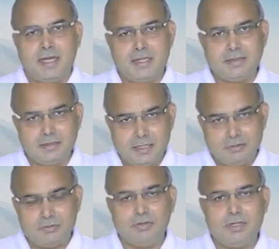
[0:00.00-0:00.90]
and
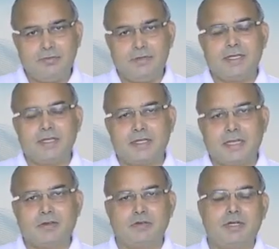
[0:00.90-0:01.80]
then only we can
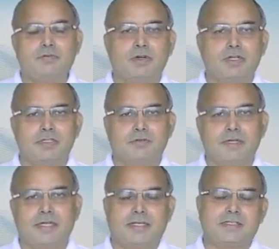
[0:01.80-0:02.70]
calculate what is
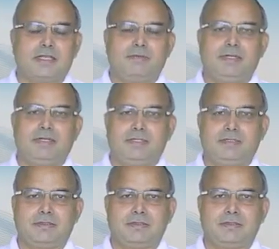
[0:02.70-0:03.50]
our tax liability.